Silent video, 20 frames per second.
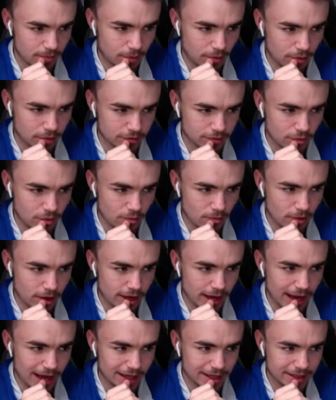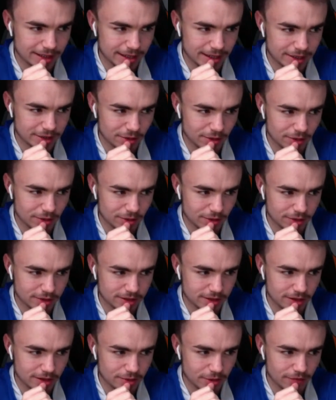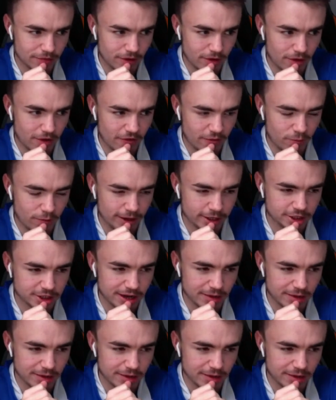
Ball's won by Halliday. Doncaster come over halfway.